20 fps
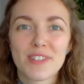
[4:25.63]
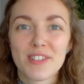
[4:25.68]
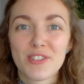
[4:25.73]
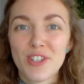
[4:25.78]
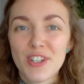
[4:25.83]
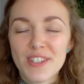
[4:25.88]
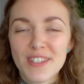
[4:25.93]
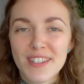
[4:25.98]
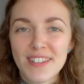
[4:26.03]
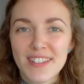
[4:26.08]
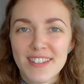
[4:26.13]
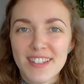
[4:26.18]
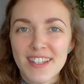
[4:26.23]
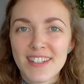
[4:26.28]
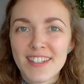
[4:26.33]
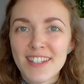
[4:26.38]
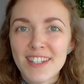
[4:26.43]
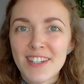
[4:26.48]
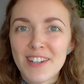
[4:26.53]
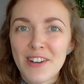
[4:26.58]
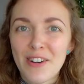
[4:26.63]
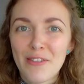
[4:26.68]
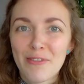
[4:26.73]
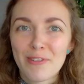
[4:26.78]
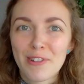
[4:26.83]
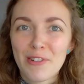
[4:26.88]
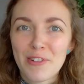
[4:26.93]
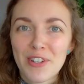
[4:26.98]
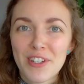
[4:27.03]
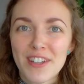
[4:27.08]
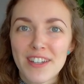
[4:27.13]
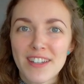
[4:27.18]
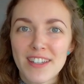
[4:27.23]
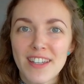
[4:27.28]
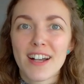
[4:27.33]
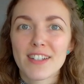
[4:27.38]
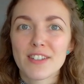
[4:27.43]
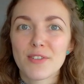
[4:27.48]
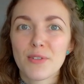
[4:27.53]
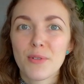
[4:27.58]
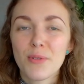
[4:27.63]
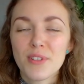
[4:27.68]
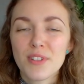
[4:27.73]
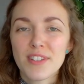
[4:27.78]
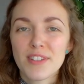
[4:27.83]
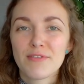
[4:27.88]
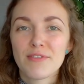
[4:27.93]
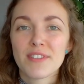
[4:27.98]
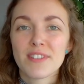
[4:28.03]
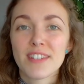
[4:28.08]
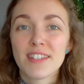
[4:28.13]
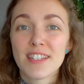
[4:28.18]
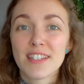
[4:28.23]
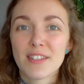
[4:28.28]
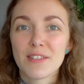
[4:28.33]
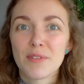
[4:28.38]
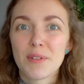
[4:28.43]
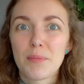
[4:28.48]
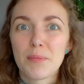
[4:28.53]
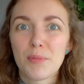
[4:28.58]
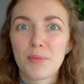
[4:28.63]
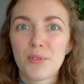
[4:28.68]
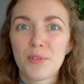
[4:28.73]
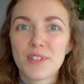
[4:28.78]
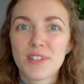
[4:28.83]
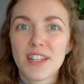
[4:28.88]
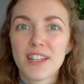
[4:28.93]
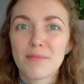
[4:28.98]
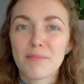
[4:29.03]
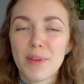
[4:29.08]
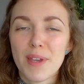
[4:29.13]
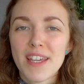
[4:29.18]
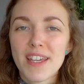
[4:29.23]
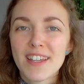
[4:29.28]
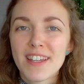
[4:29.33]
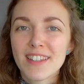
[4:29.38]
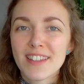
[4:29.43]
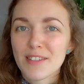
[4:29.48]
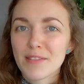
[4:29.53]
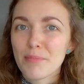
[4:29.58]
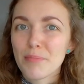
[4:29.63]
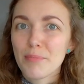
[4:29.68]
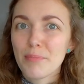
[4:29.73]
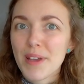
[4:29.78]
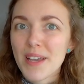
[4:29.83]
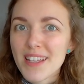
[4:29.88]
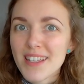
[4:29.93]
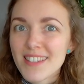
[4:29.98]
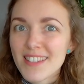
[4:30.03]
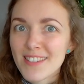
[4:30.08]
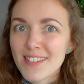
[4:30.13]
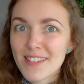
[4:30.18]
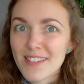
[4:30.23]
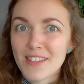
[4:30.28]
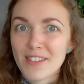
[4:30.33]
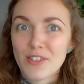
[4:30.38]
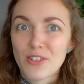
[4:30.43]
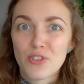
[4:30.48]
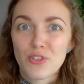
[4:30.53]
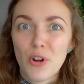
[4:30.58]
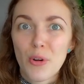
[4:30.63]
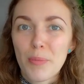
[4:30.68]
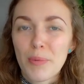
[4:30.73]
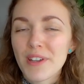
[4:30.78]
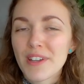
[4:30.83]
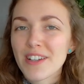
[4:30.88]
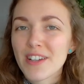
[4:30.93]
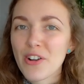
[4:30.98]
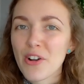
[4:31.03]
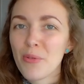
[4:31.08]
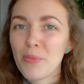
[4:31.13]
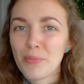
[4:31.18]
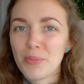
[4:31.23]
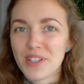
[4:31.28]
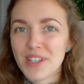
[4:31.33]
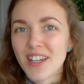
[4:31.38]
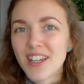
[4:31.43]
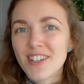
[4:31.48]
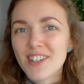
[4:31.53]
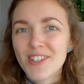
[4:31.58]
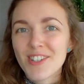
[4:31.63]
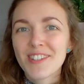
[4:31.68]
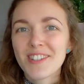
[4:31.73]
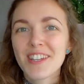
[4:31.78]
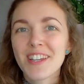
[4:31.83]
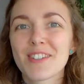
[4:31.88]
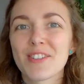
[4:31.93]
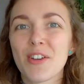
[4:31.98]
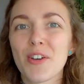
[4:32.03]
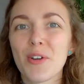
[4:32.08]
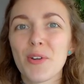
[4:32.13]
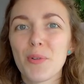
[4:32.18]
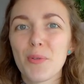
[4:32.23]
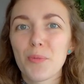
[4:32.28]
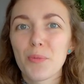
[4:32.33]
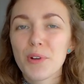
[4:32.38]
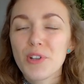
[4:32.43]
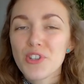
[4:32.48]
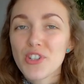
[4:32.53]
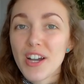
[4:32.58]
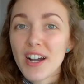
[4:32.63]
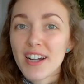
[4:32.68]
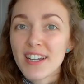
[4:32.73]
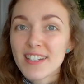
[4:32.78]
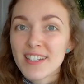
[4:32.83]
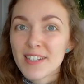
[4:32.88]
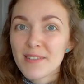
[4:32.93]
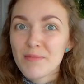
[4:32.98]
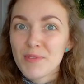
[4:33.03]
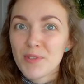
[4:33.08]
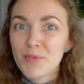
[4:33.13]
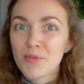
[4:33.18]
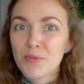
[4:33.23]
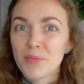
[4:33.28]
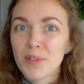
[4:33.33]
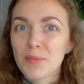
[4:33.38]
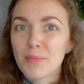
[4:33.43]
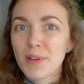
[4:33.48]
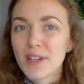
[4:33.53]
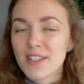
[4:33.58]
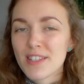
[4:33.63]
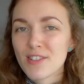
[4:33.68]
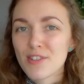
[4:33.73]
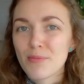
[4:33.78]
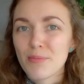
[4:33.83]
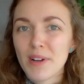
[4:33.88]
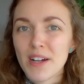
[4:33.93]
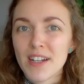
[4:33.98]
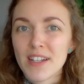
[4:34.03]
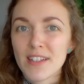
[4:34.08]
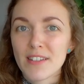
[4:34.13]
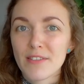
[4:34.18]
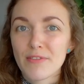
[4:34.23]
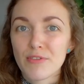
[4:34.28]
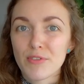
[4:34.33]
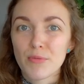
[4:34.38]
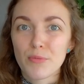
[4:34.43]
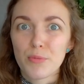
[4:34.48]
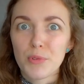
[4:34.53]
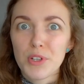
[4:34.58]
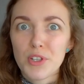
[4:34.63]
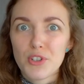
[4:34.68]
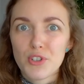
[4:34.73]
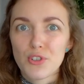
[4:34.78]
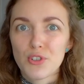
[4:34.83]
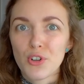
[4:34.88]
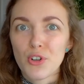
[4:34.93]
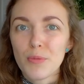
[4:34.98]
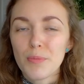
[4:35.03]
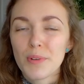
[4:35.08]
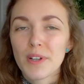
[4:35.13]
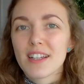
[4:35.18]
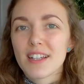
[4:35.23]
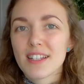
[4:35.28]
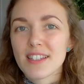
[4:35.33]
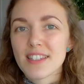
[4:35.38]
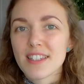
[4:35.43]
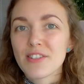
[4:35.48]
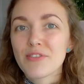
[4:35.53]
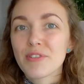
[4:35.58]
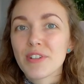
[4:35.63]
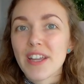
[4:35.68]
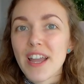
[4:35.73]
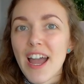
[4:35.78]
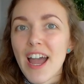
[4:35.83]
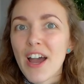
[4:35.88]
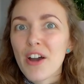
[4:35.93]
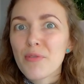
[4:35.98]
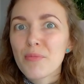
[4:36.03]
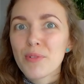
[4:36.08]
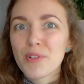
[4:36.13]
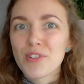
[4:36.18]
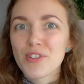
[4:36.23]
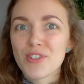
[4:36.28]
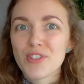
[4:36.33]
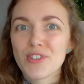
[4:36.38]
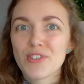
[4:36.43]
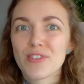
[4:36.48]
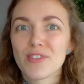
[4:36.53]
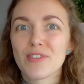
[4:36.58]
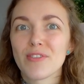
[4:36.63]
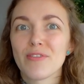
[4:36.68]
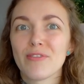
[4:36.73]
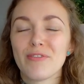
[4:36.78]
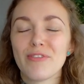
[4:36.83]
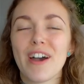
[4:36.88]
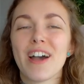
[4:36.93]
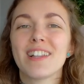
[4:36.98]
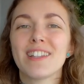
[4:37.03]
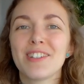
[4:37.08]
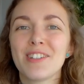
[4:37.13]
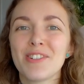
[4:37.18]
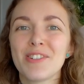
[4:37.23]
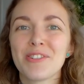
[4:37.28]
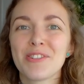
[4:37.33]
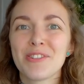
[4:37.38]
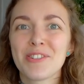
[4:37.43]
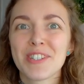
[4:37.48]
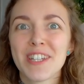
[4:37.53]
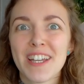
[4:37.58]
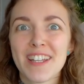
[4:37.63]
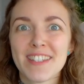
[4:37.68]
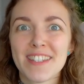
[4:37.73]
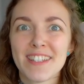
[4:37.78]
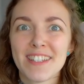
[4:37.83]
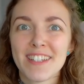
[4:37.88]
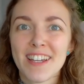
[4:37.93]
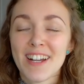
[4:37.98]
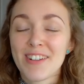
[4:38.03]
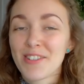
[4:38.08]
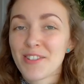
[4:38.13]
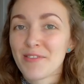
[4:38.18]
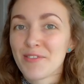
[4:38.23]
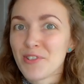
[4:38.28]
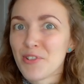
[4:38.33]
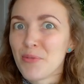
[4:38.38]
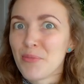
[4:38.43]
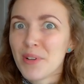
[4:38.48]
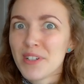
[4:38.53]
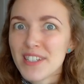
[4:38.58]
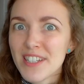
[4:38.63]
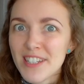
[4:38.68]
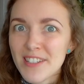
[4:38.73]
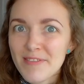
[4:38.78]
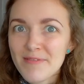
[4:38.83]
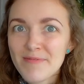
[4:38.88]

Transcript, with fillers: suggested this idea of looking at all the different things that we bought and making the best shopping combination. So which items would be best to buy from which shop, considering how much value you're getting out of your money.